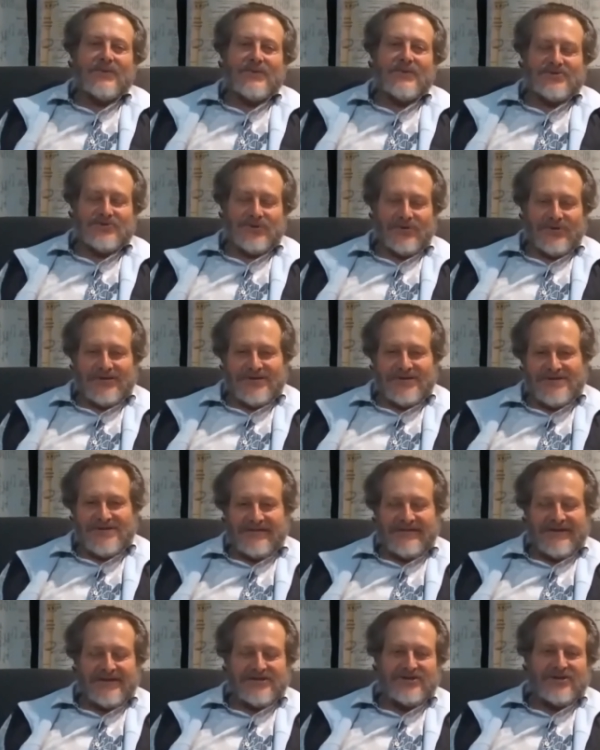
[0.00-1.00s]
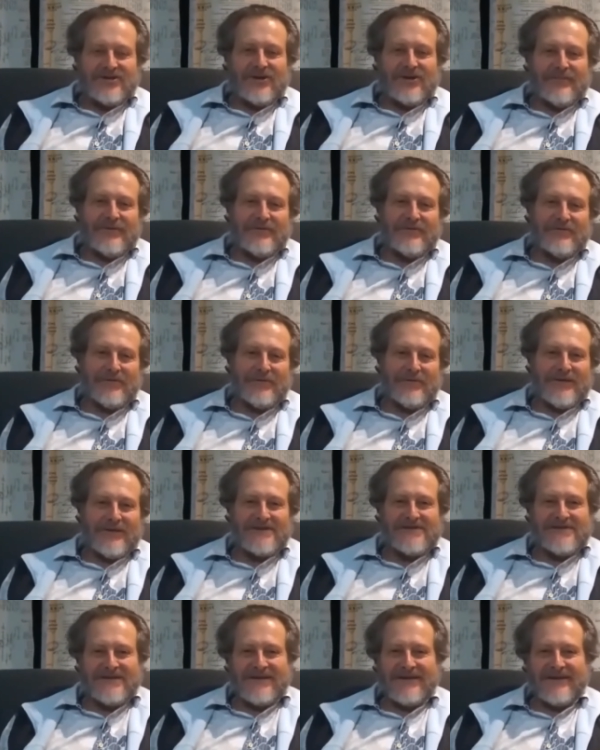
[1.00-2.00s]
We joined the Salvation Army a few
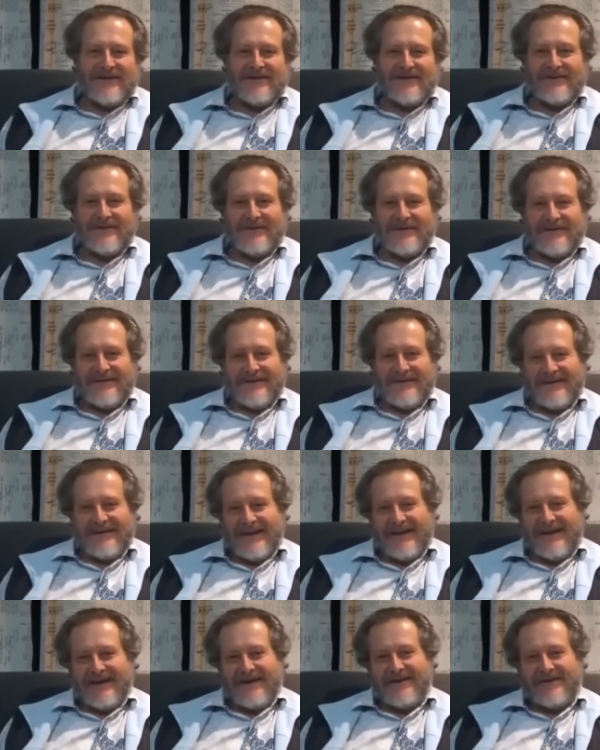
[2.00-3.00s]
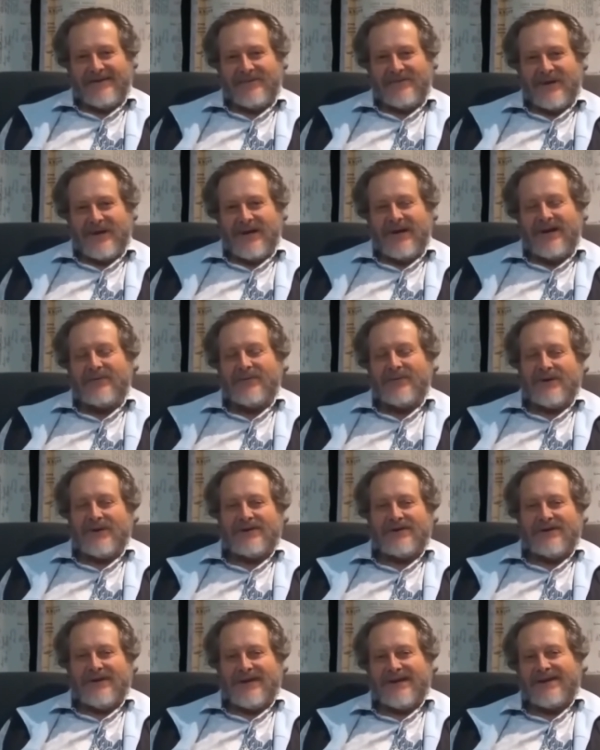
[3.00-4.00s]
months ago and we really
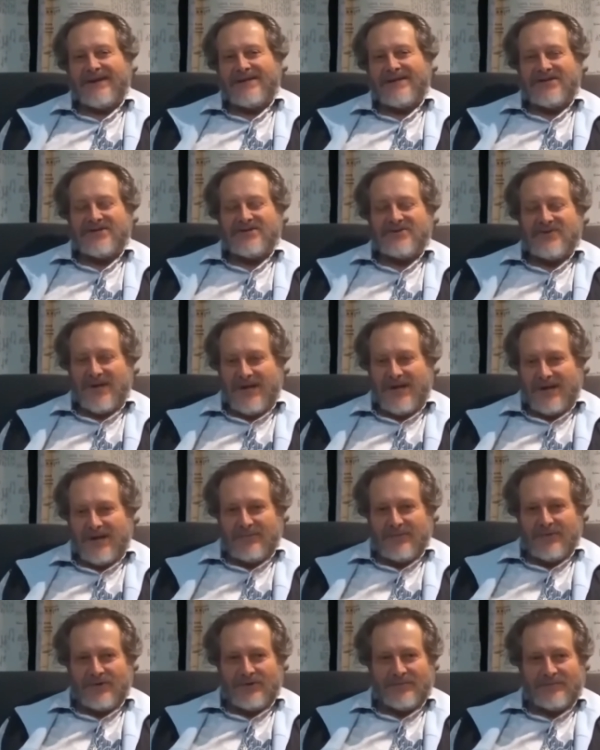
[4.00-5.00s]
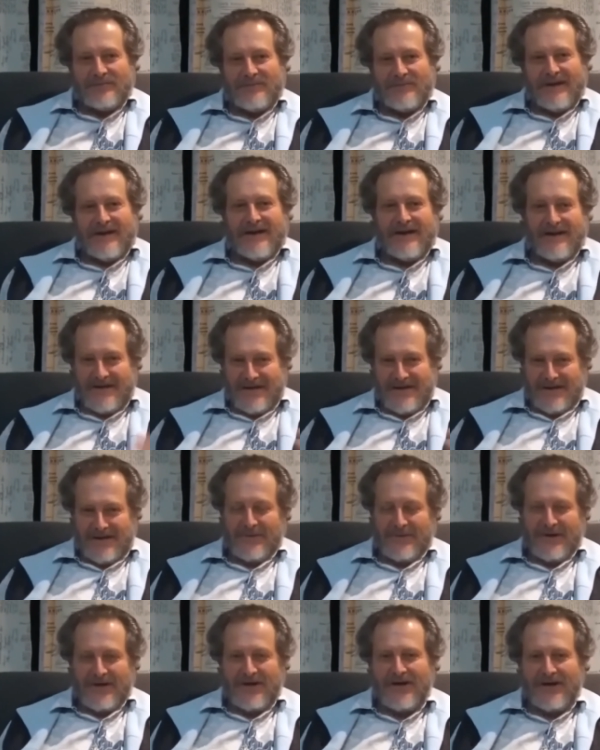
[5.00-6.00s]
wanted to get into a home group and
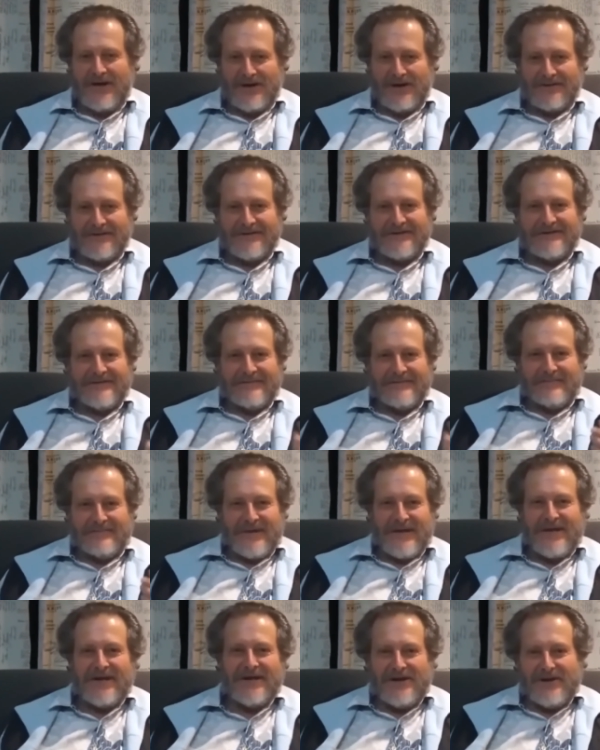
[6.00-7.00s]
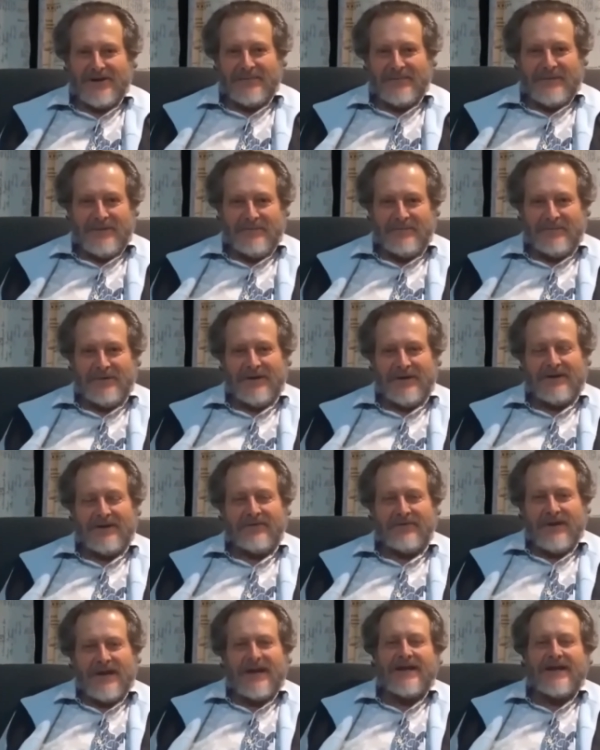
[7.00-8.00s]
here we are meeting new people and